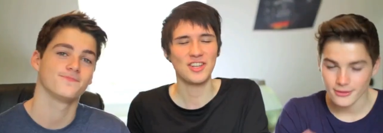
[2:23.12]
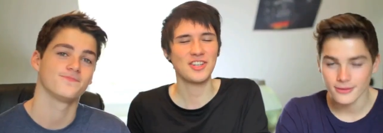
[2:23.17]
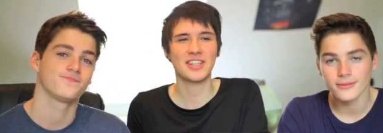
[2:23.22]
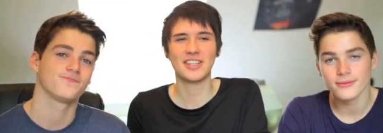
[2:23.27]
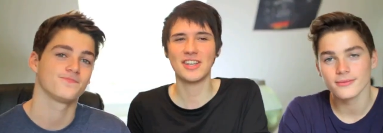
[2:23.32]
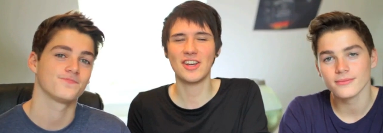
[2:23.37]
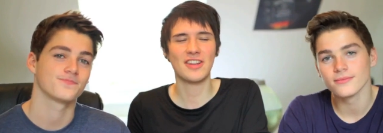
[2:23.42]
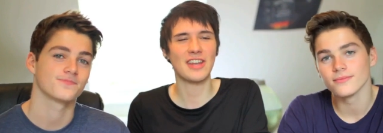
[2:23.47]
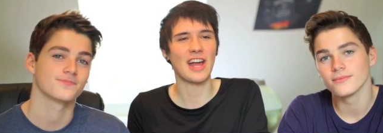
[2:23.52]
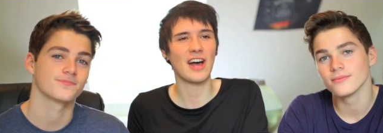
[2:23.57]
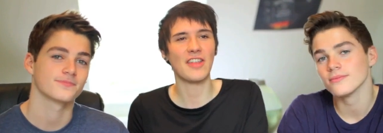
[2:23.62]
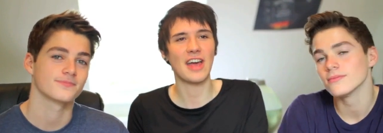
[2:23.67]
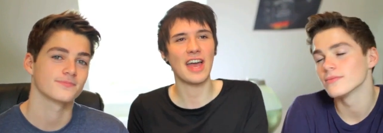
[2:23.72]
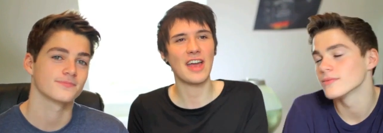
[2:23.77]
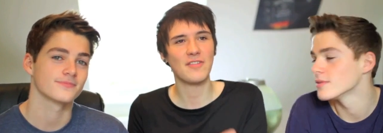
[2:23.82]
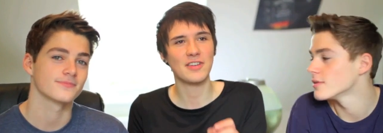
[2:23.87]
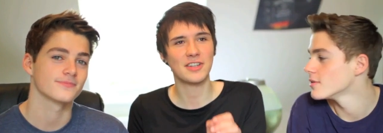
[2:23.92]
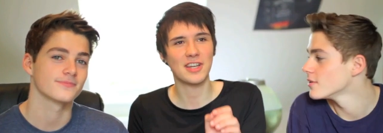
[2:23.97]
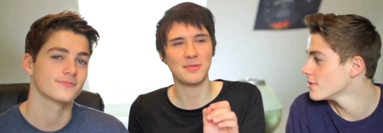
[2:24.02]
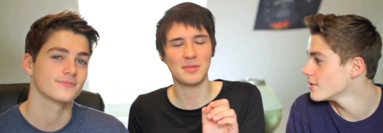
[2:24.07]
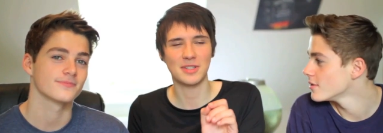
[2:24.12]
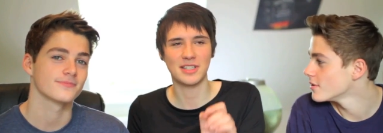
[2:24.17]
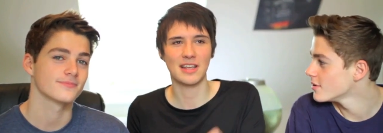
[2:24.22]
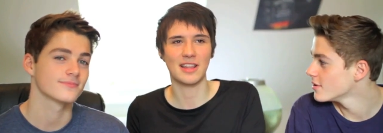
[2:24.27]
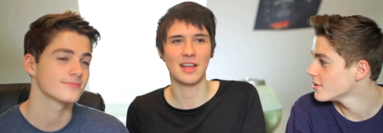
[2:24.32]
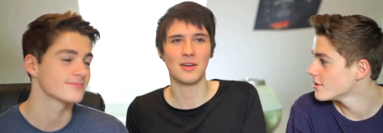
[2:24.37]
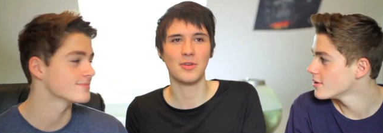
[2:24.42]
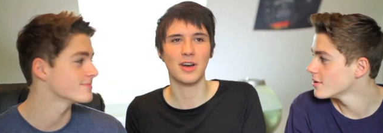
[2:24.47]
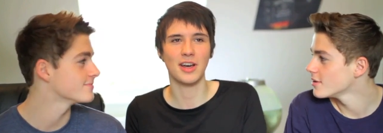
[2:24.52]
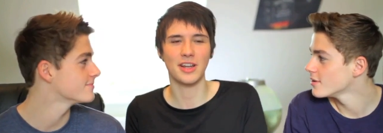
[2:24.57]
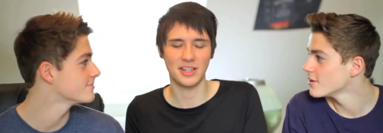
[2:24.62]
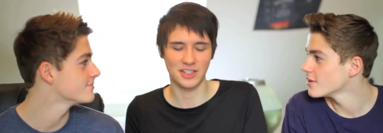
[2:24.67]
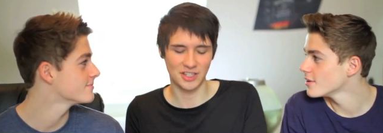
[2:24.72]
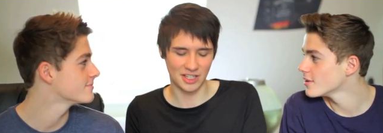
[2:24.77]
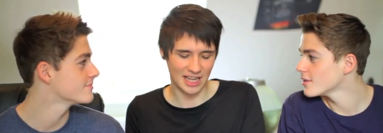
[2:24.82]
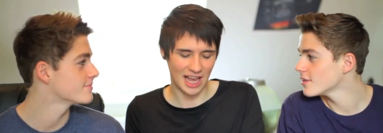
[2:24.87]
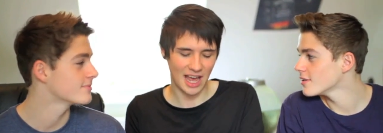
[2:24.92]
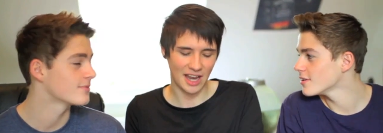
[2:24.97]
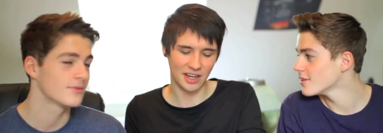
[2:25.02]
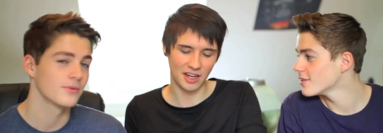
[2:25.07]
Speaker 1: just know now that every time you say that word, it's just
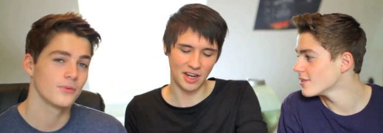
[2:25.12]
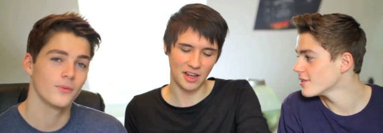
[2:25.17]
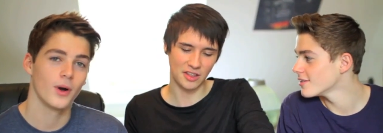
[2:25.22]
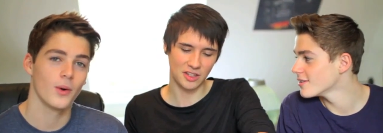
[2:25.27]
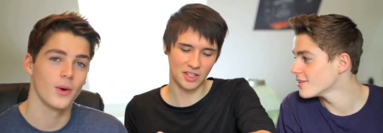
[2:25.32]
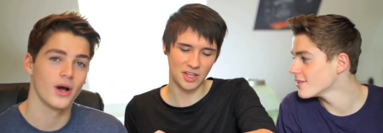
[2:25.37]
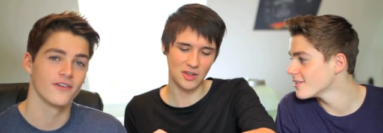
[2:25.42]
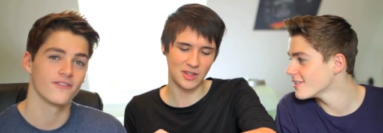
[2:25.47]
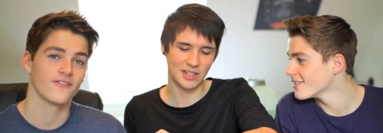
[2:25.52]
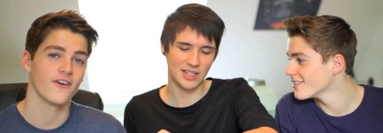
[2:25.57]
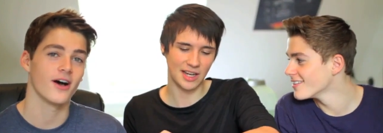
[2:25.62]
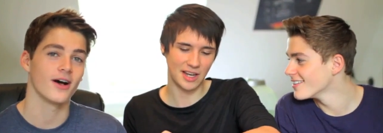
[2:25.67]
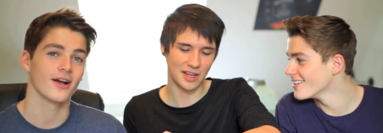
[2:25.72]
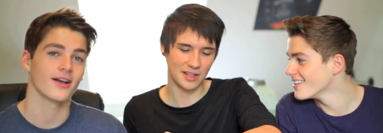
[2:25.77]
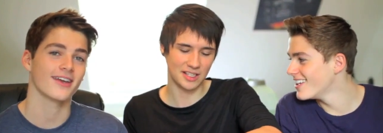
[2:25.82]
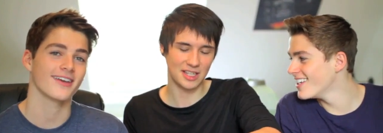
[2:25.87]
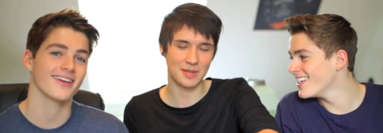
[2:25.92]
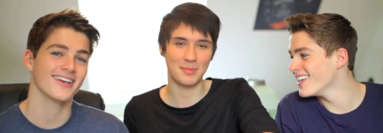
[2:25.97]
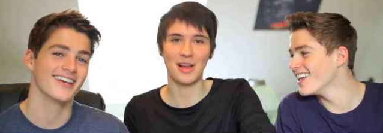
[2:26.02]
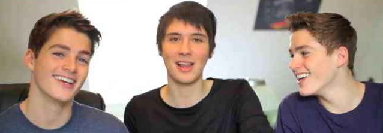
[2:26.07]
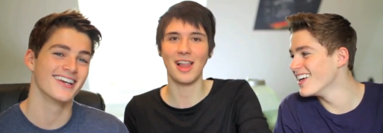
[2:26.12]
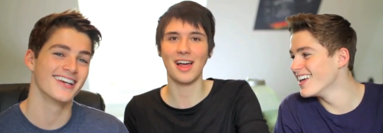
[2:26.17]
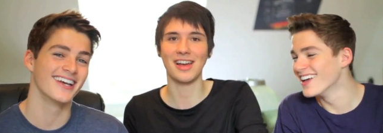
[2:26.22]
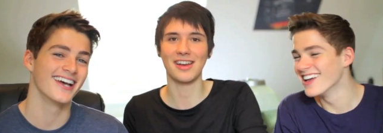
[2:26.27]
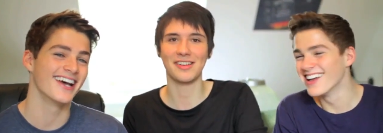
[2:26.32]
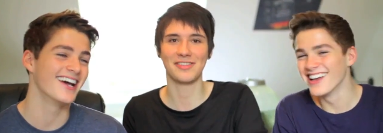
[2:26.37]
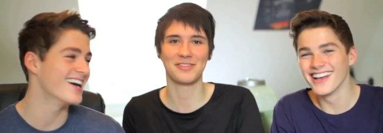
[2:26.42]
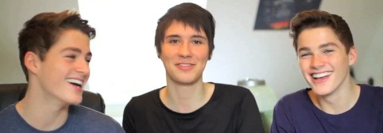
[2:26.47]
adding another two s***s to my life.